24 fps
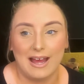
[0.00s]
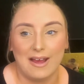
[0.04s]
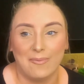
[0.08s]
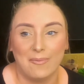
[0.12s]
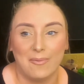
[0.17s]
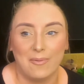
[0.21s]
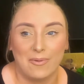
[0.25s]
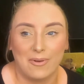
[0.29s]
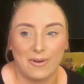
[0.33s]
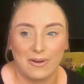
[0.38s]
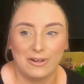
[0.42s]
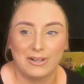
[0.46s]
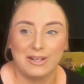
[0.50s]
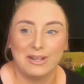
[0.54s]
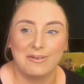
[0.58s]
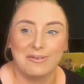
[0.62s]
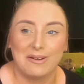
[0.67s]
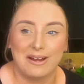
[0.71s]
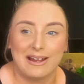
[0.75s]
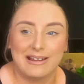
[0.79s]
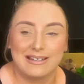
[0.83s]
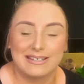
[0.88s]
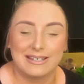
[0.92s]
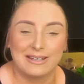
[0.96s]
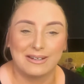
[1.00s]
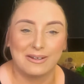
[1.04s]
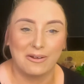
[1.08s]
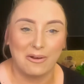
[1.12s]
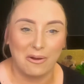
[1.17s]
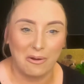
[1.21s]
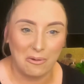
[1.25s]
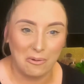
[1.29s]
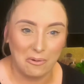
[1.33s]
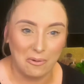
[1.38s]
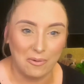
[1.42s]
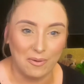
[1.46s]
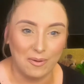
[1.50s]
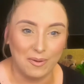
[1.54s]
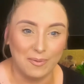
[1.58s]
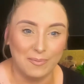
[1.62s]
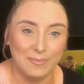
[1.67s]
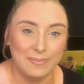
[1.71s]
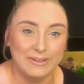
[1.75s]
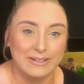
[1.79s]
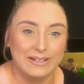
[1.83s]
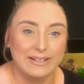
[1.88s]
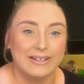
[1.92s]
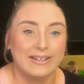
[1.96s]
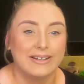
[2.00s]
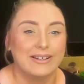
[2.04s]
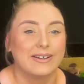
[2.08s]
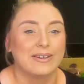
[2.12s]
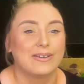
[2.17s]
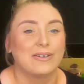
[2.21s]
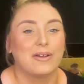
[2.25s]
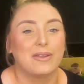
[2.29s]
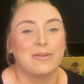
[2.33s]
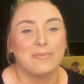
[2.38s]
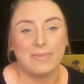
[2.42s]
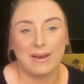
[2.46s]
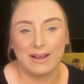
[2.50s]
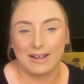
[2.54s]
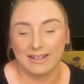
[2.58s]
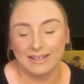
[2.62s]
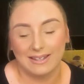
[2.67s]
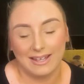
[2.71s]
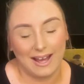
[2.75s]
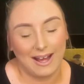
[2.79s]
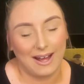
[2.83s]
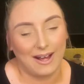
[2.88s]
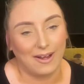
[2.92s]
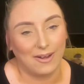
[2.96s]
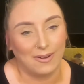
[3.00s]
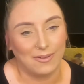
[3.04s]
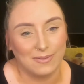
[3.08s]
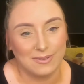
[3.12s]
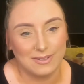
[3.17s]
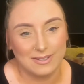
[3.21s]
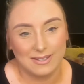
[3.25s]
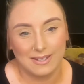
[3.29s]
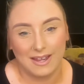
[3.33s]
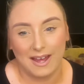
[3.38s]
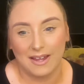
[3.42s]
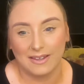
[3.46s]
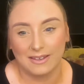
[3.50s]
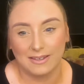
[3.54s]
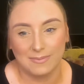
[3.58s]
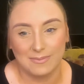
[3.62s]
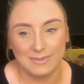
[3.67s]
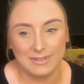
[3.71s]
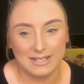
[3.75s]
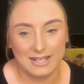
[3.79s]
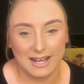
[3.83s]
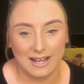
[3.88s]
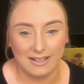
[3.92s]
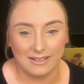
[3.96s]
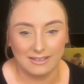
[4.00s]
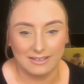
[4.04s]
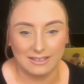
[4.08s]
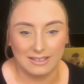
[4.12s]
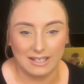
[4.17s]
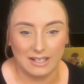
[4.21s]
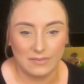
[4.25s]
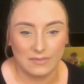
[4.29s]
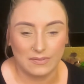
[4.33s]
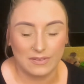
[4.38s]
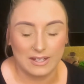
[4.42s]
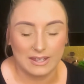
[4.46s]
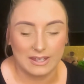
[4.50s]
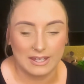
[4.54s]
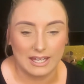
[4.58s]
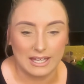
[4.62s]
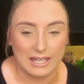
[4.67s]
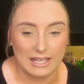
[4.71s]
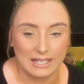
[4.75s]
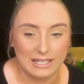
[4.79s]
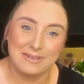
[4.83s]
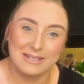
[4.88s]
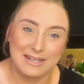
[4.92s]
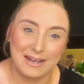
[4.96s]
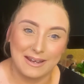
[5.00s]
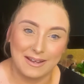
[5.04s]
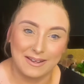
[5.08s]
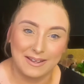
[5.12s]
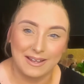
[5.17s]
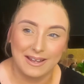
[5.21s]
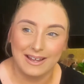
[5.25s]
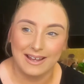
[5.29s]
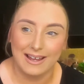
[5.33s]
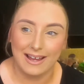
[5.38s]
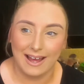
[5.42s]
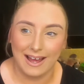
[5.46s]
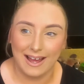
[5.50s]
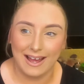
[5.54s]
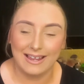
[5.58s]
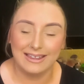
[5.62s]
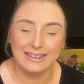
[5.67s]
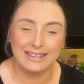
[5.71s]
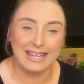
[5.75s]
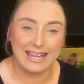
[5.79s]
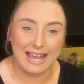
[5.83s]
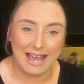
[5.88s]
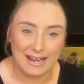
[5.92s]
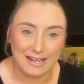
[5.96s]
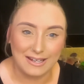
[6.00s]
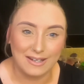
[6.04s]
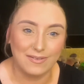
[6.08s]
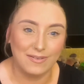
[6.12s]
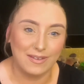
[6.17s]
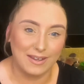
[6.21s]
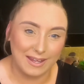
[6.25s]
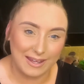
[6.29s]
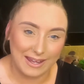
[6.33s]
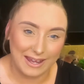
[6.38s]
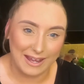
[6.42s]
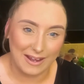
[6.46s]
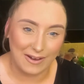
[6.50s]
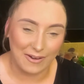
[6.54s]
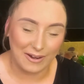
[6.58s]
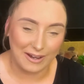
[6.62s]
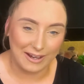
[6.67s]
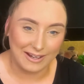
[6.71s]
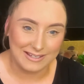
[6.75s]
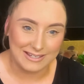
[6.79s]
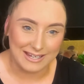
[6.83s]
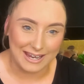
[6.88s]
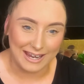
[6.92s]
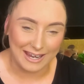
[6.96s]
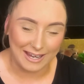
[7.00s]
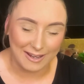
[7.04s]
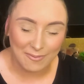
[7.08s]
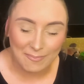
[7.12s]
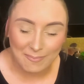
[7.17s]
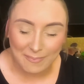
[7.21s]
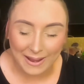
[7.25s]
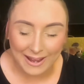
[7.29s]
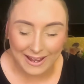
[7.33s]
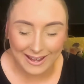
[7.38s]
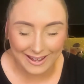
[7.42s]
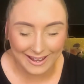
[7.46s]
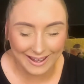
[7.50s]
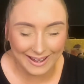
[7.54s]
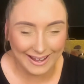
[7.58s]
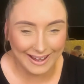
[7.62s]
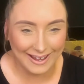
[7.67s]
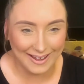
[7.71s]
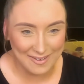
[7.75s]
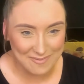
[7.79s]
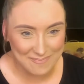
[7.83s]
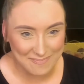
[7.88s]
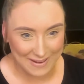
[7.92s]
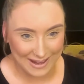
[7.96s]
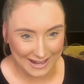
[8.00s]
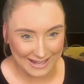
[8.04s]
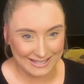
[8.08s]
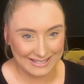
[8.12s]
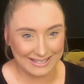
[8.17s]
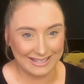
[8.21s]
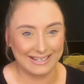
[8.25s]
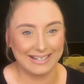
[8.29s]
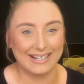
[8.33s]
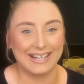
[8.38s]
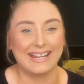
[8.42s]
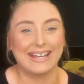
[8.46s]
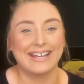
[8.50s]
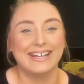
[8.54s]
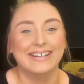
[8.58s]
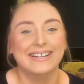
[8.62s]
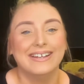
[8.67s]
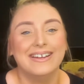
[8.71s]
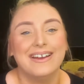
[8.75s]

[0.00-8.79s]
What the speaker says: We got to Newcastle and got home, got them back in the house, had them settled and everything. It was like the end of the chaotic day, basically.